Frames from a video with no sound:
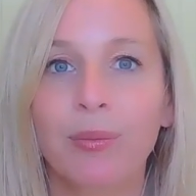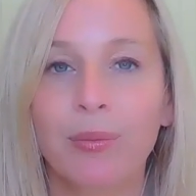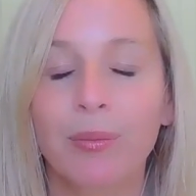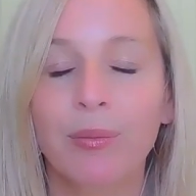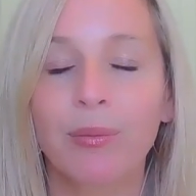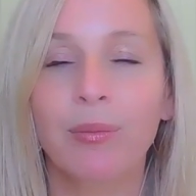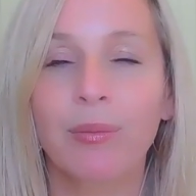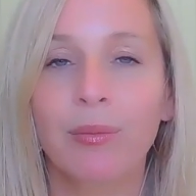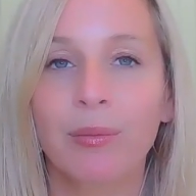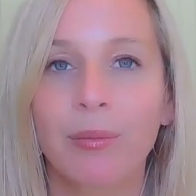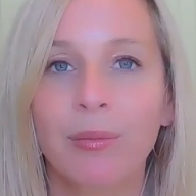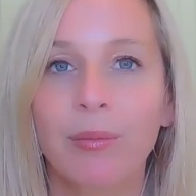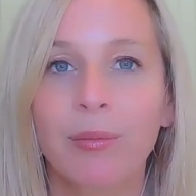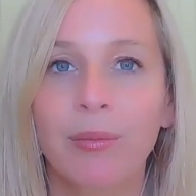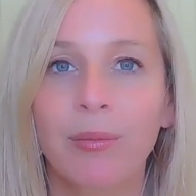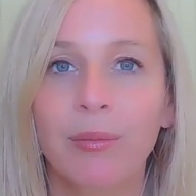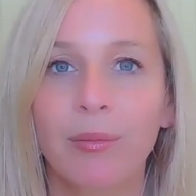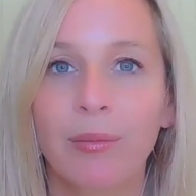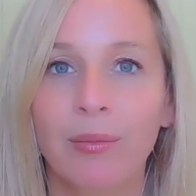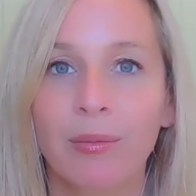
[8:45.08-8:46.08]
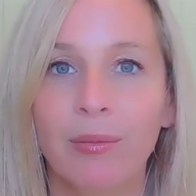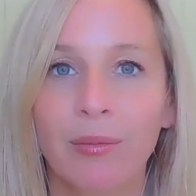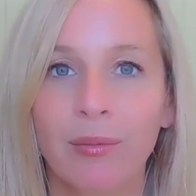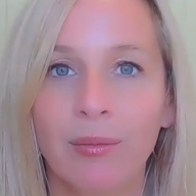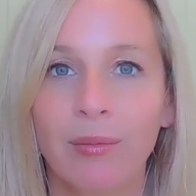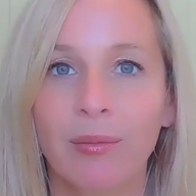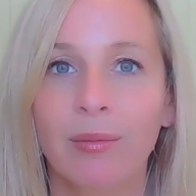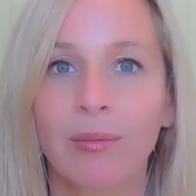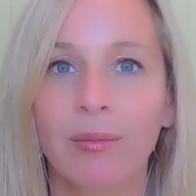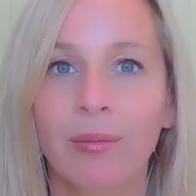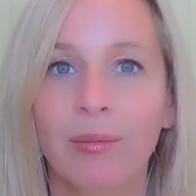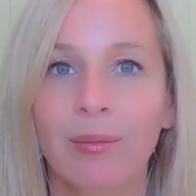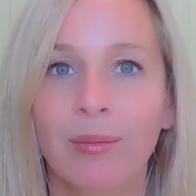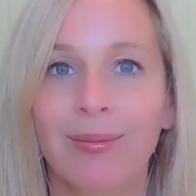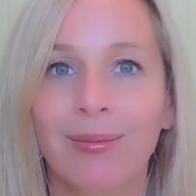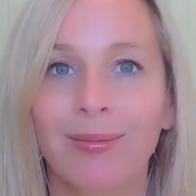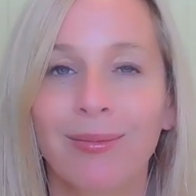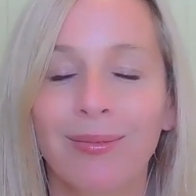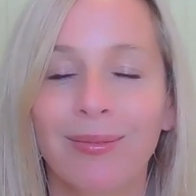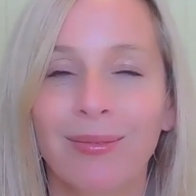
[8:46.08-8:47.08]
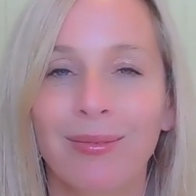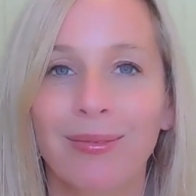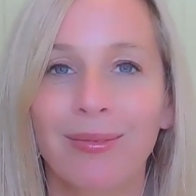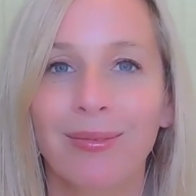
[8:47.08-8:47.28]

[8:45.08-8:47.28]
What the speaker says: Nothing is said.